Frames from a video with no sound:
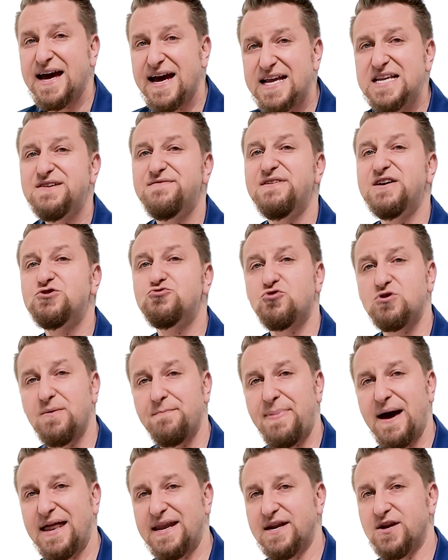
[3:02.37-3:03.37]
Individual
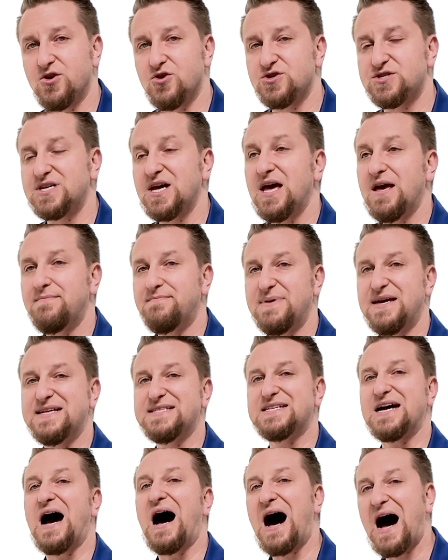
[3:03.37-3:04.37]
competitors
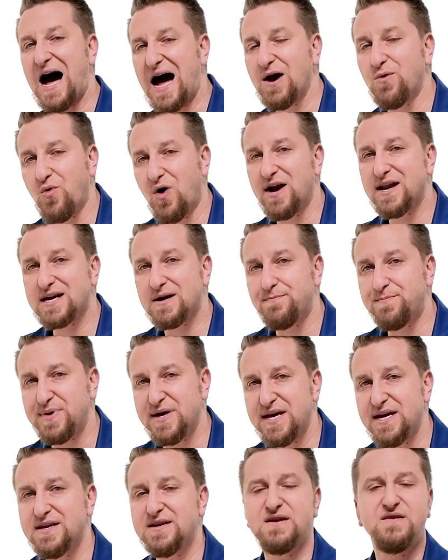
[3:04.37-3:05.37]
means I want to
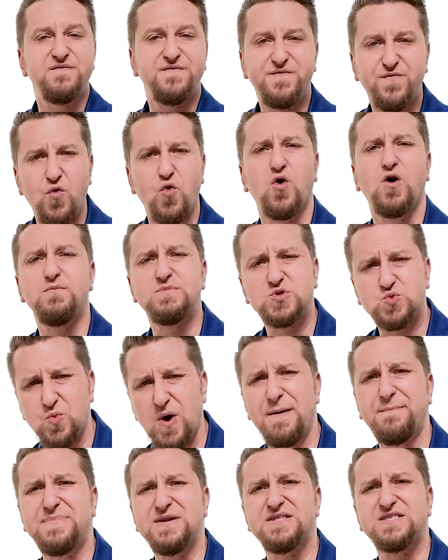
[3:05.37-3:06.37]
compete in forms,
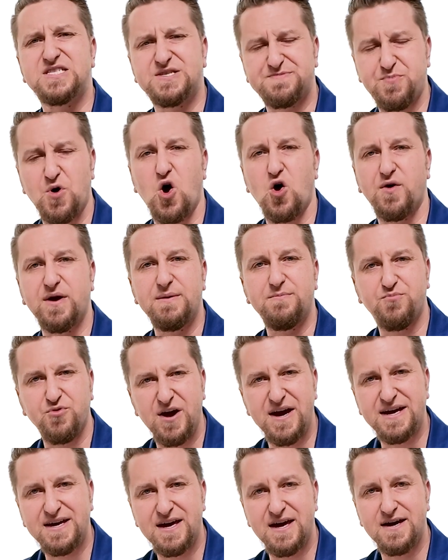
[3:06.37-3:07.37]
weapons, sparring,
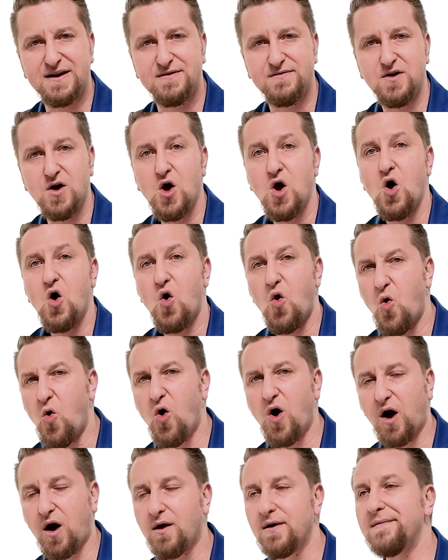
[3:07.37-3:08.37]
breaking,
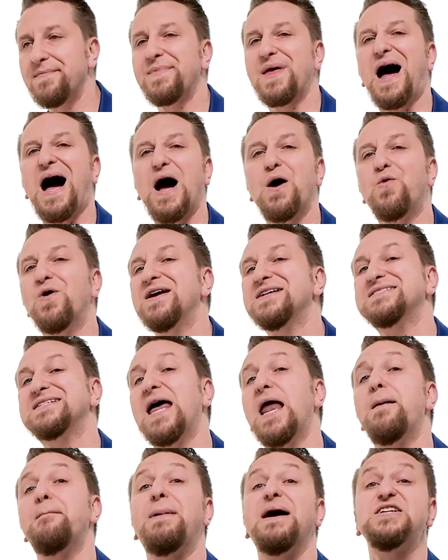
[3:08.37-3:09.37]
or I want to
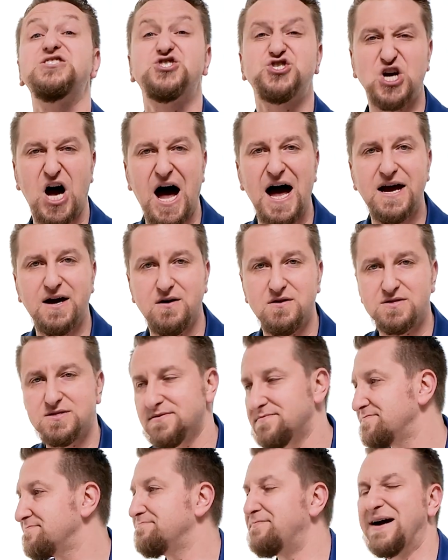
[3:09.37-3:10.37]
set up my
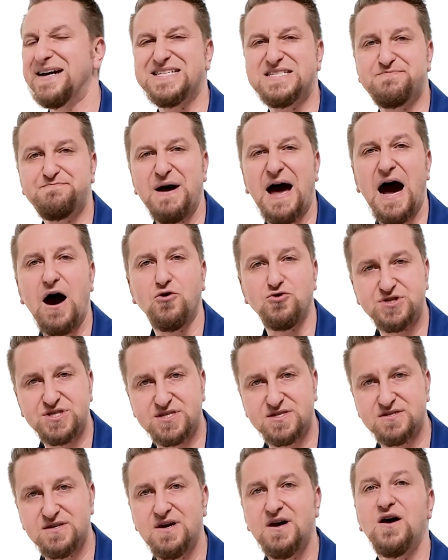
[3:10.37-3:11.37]
child, my
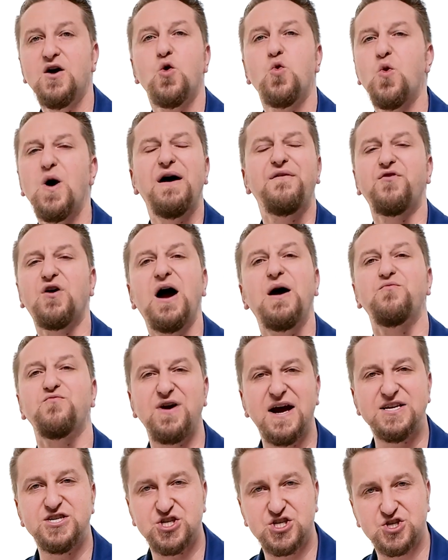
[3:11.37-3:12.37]
spouse, whoever I'm
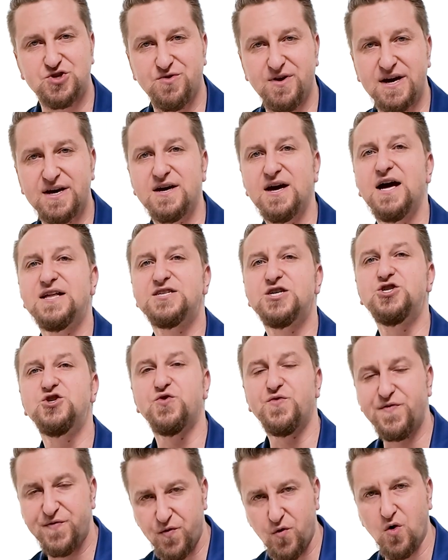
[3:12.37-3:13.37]
registering to
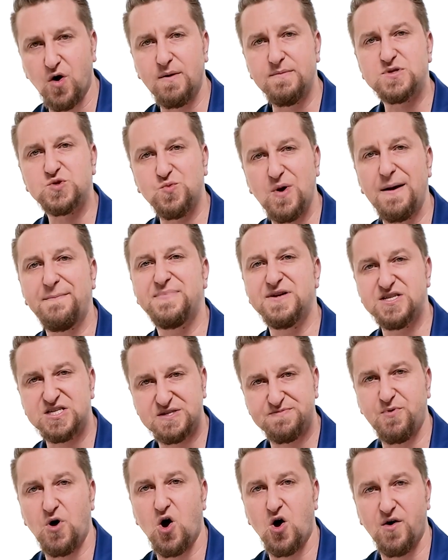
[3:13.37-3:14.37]
do forms,
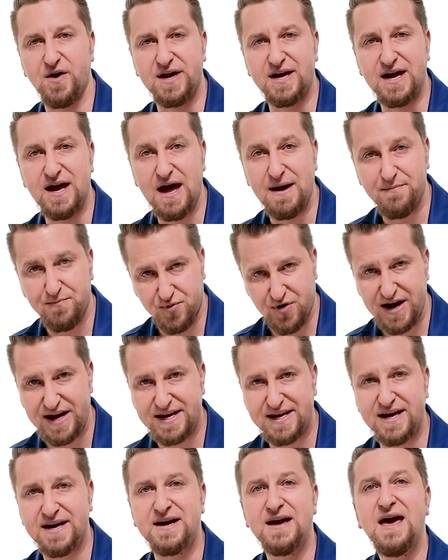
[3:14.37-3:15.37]
weapons, sparring,
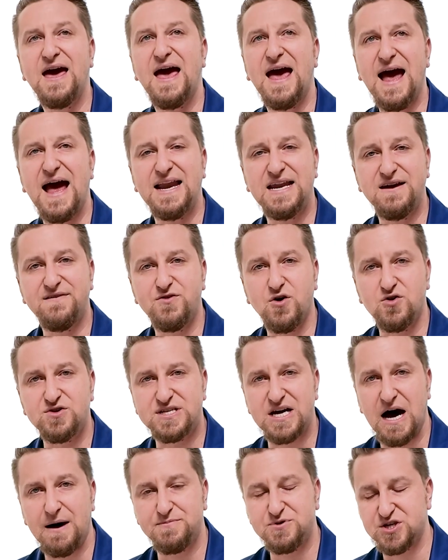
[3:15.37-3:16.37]
breaking, any of
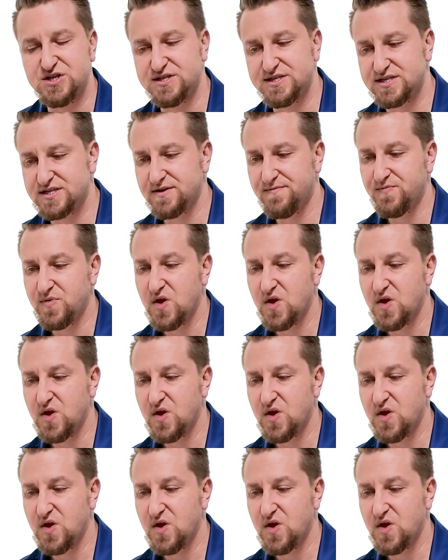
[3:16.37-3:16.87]
those options.